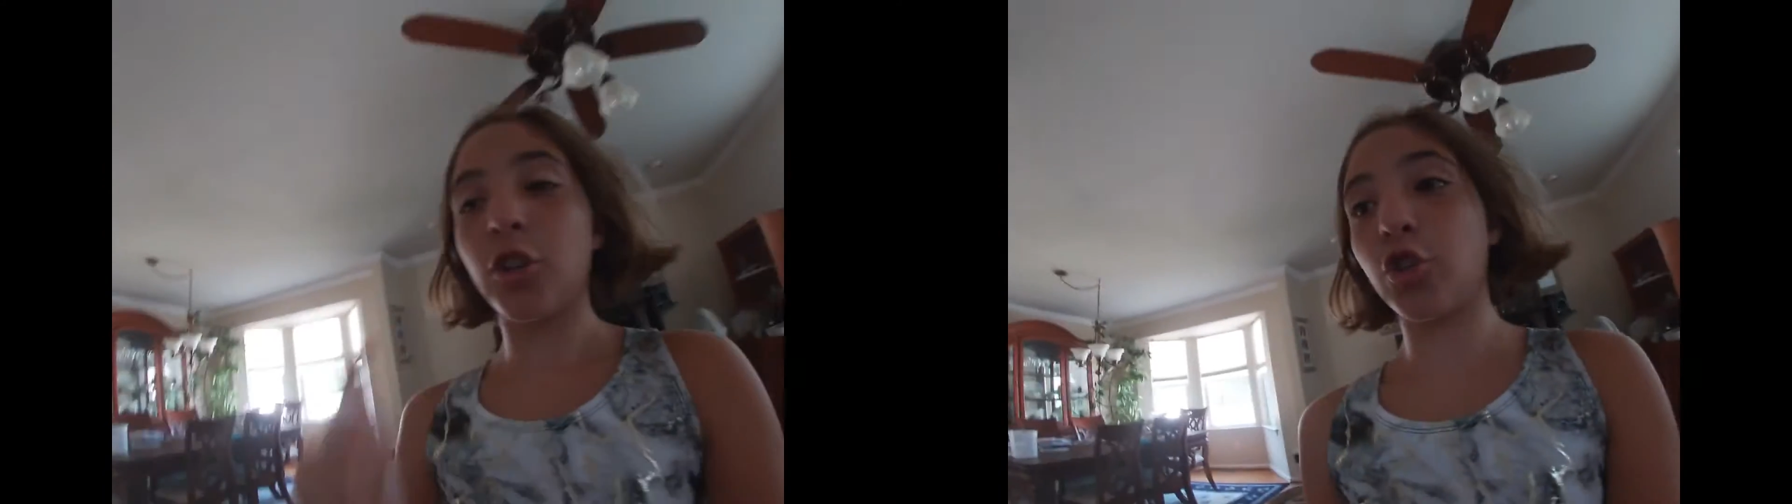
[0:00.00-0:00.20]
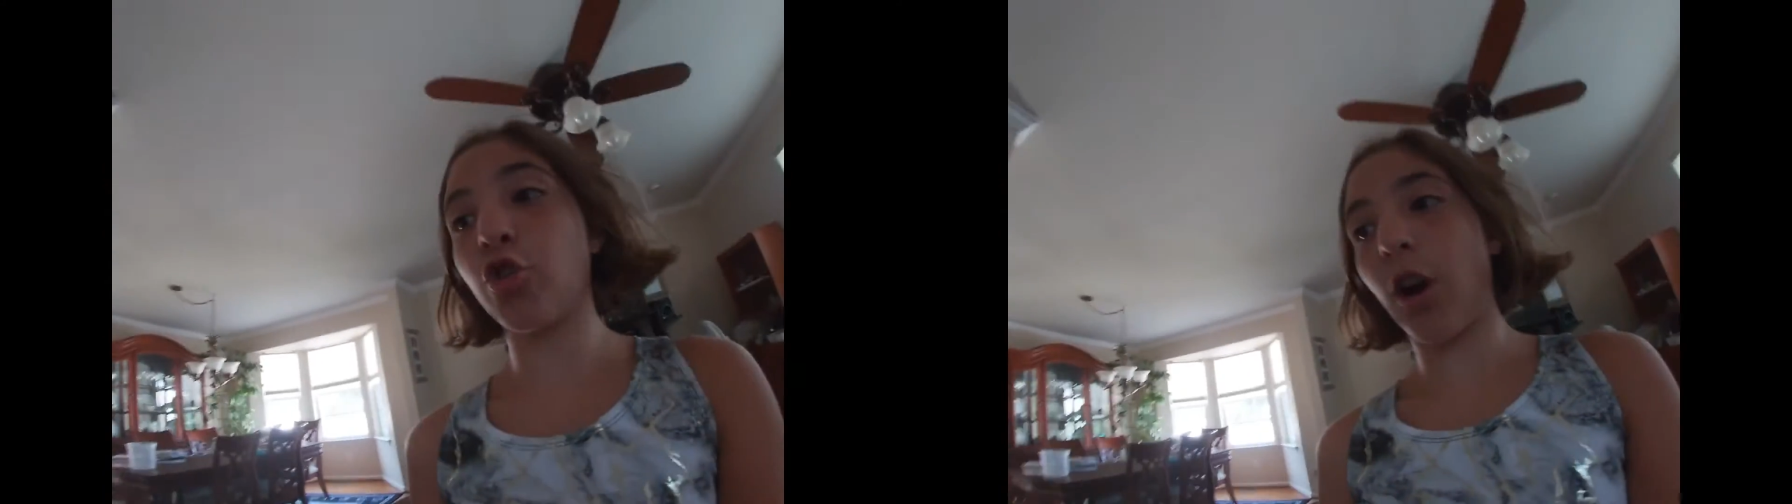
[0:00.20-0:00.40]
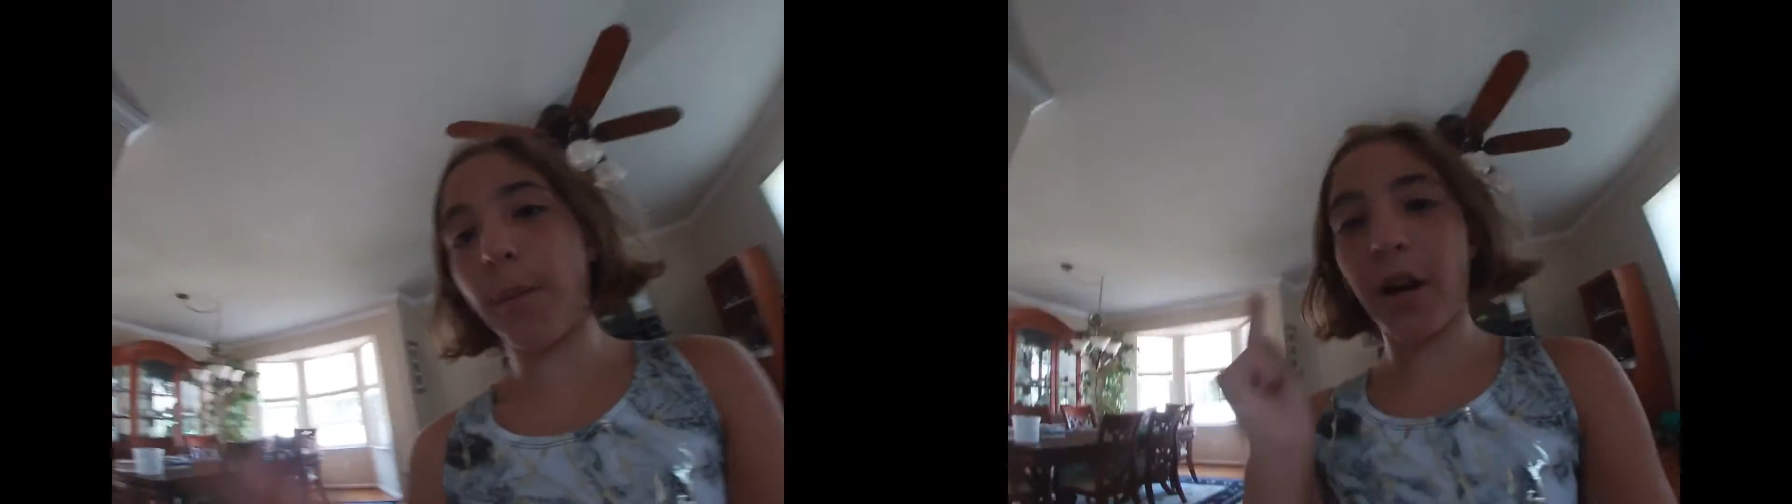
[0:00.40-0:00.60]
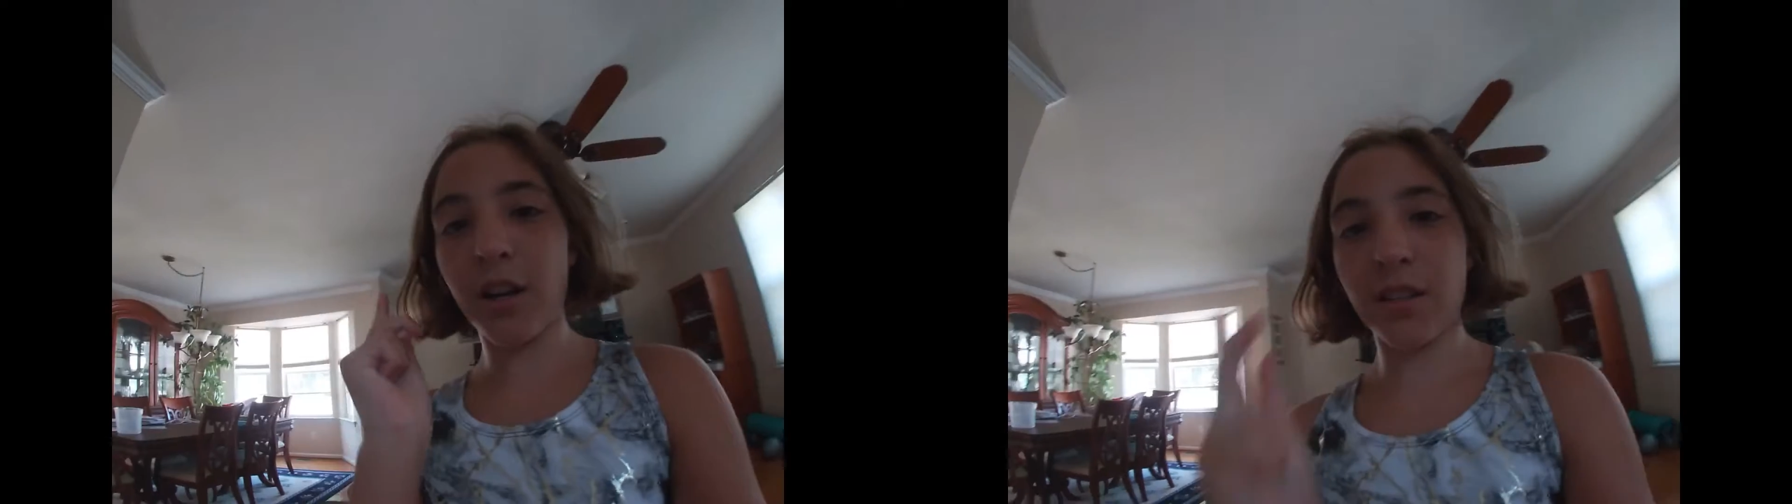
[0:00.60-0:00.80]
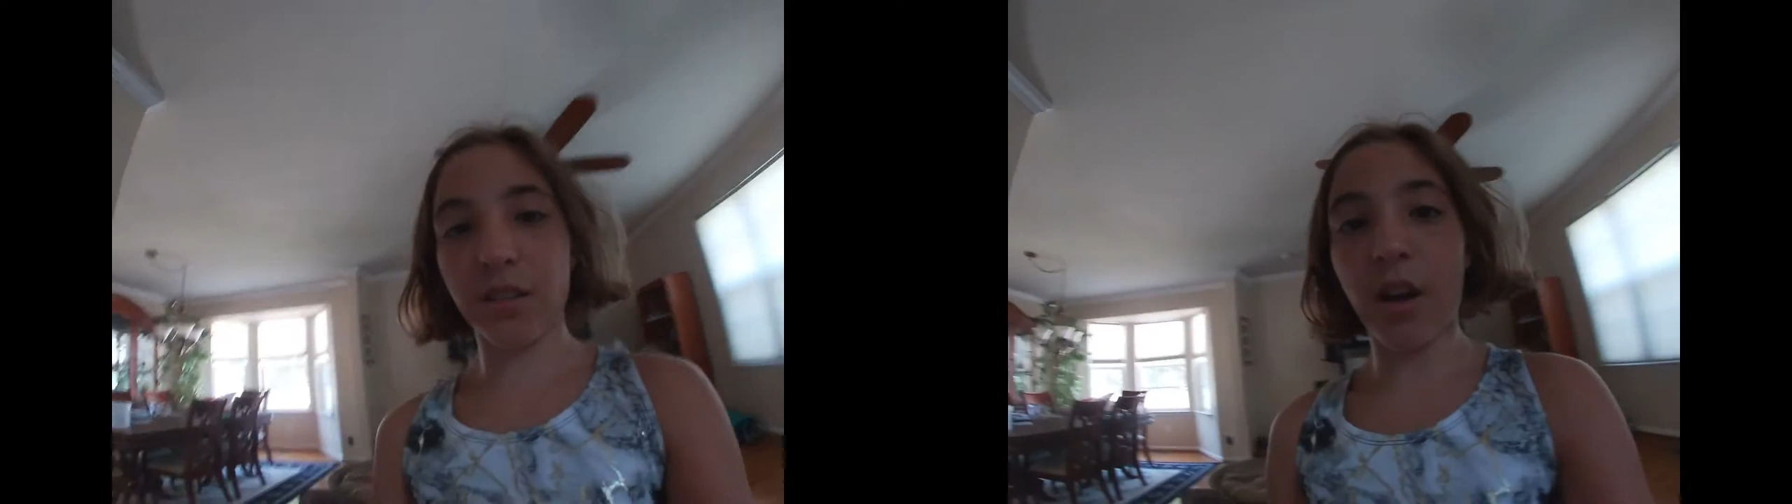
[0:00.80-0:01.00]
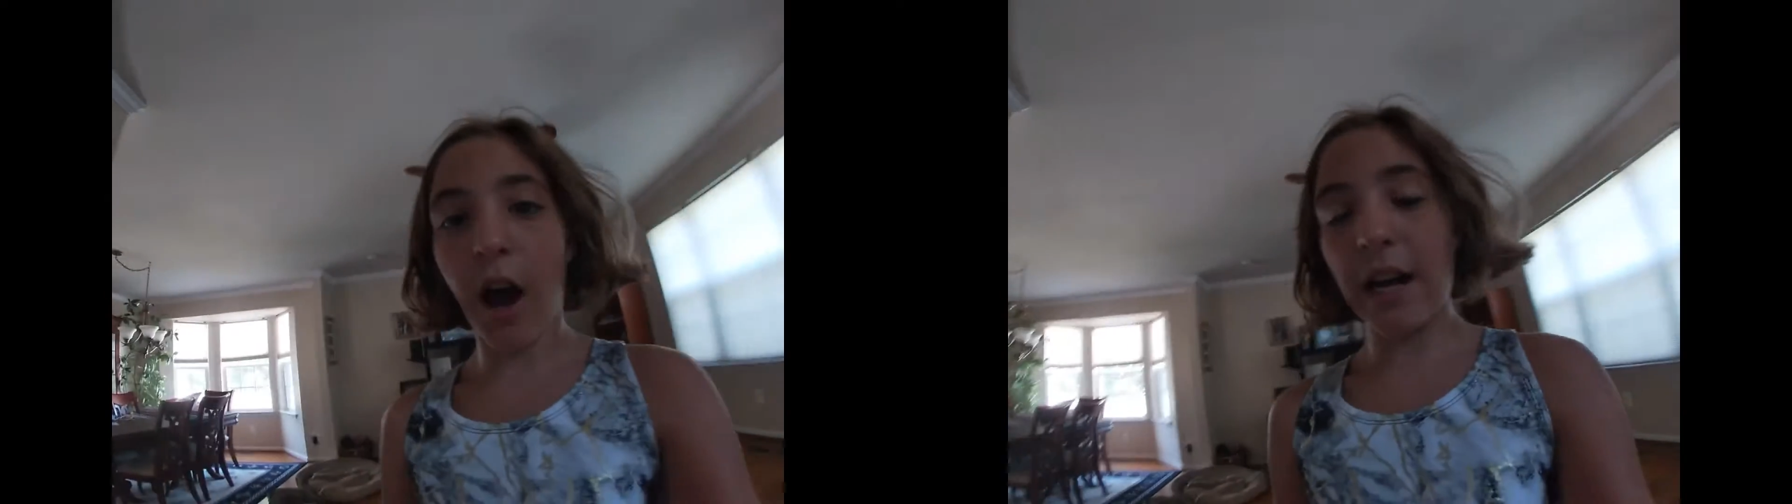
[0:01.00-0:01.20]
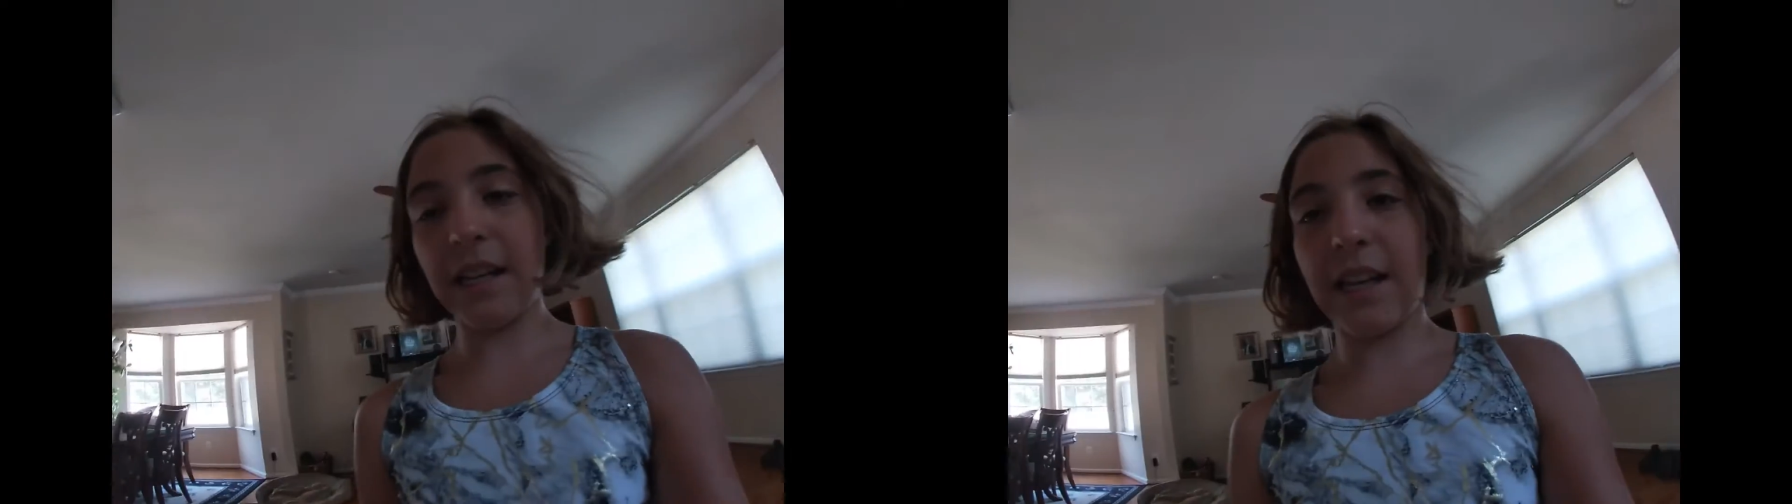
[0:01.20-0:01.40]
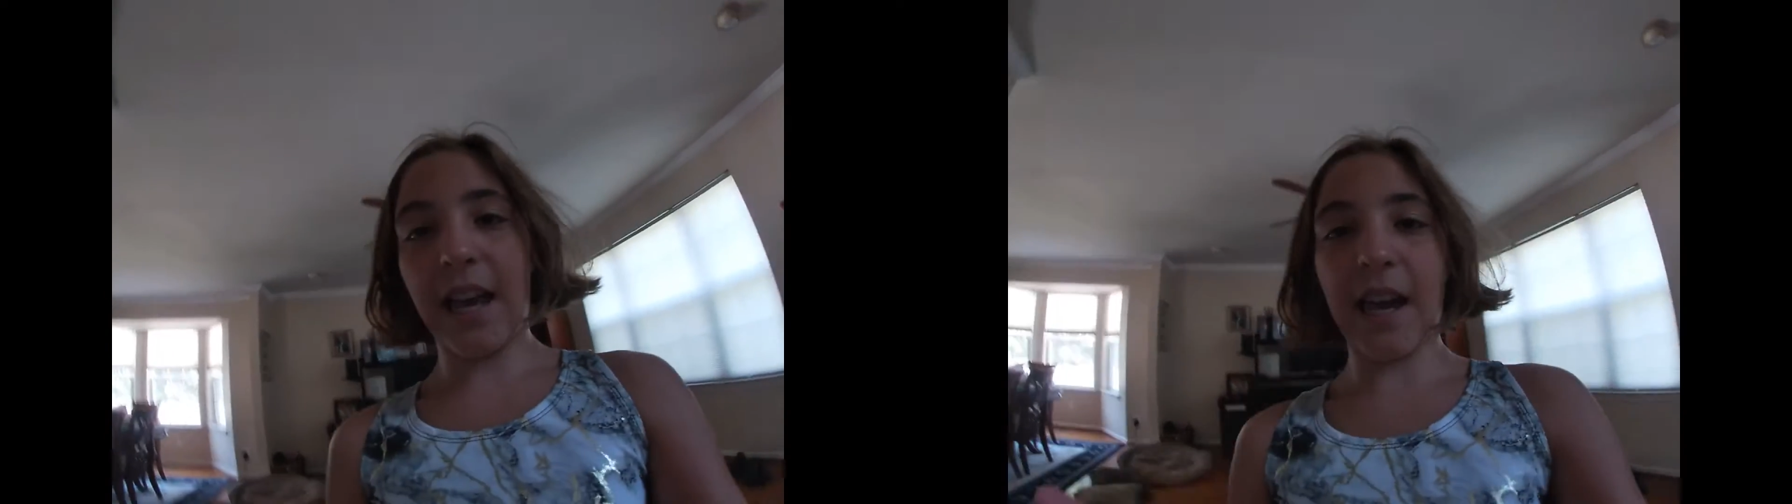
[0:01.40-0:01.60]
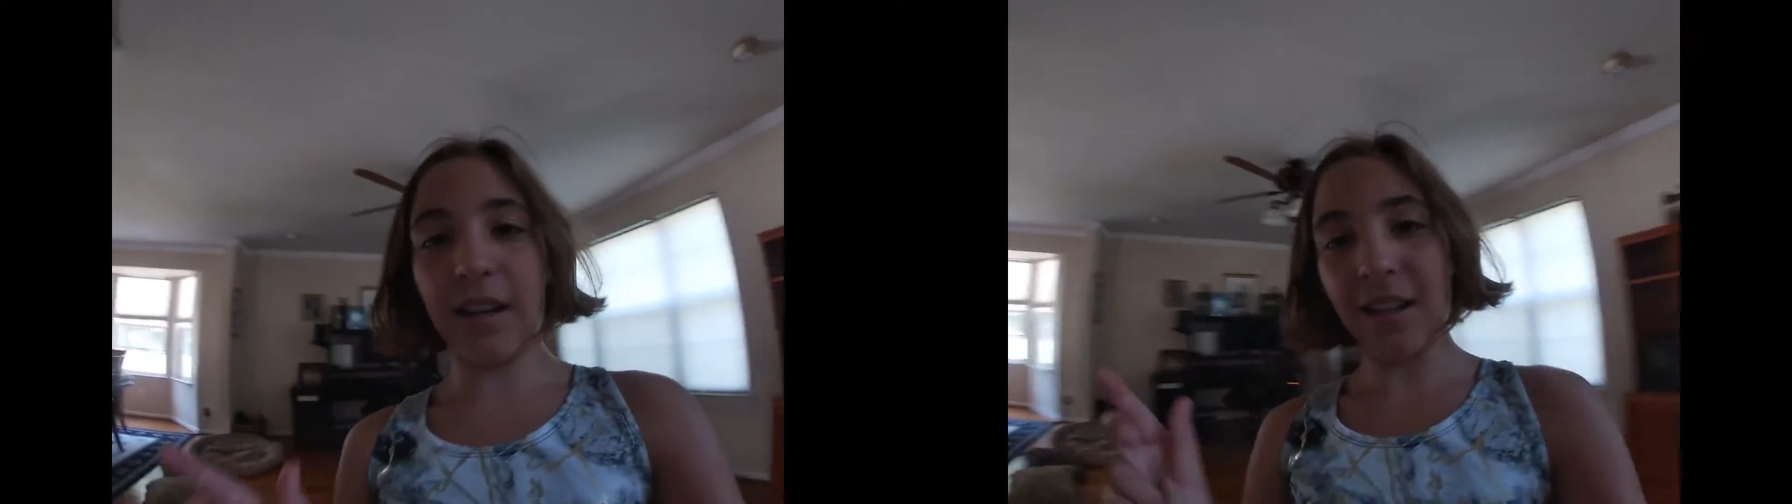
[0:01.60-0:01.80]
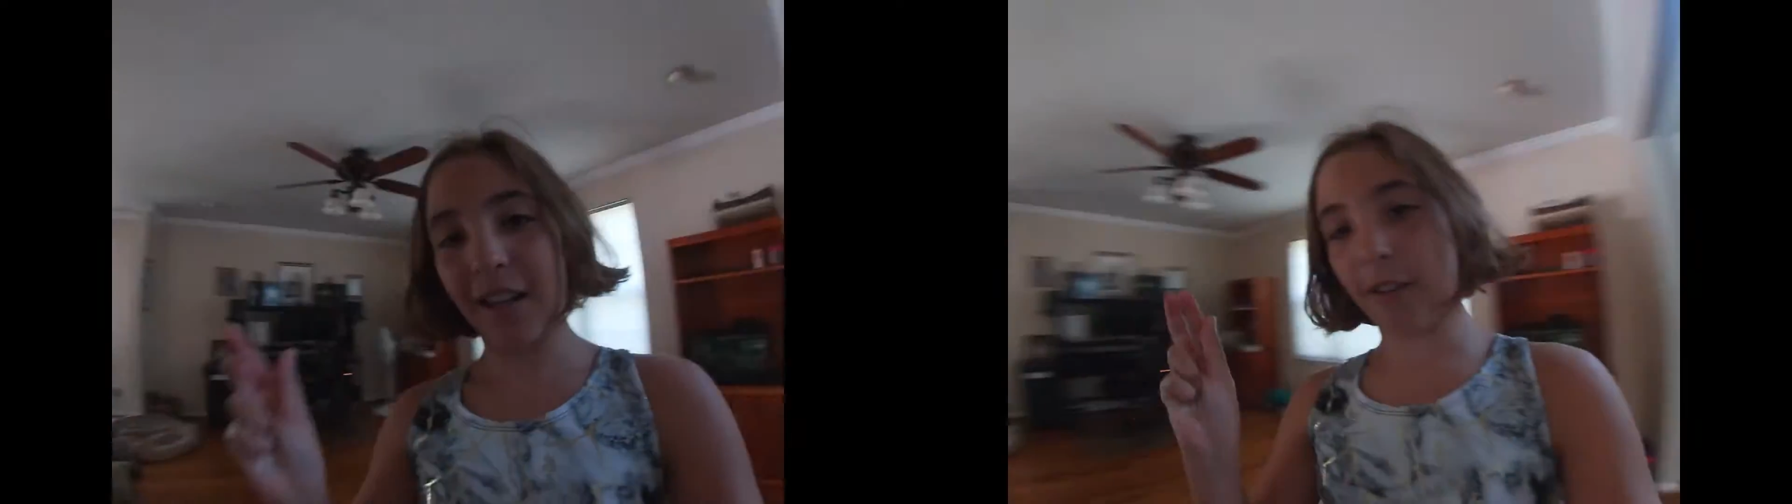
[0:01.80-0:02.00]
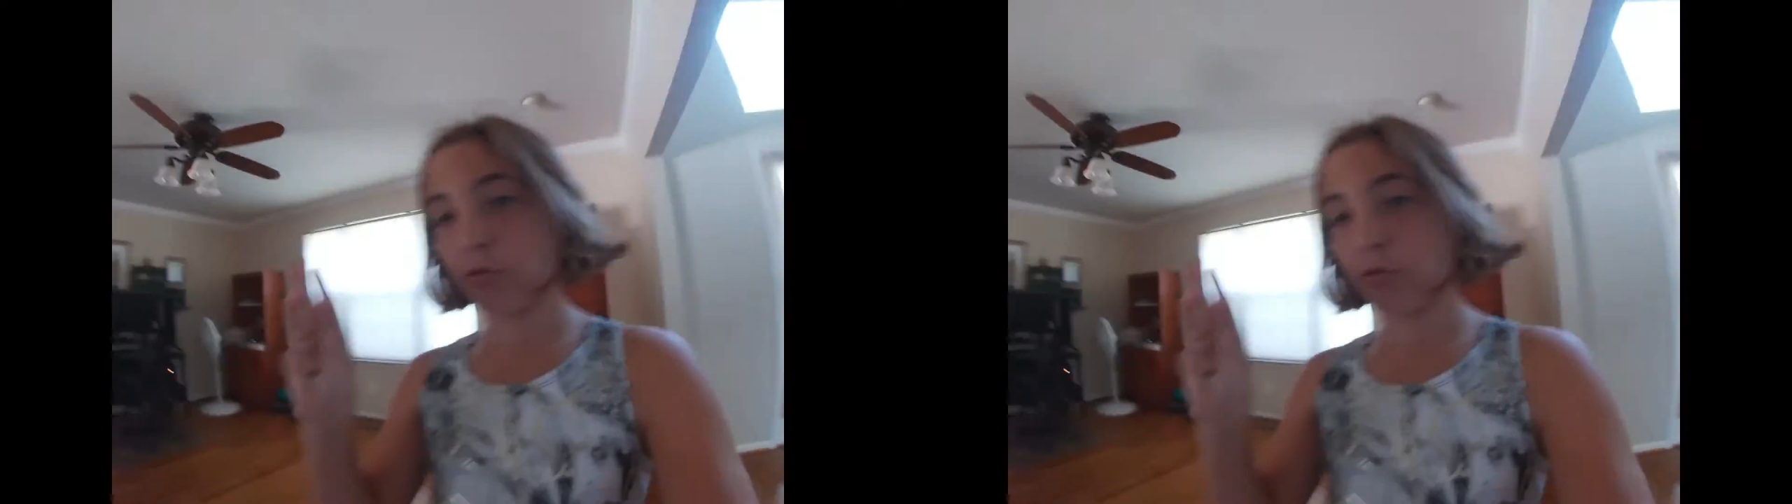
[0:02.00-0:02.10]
strawberries, cotton candy,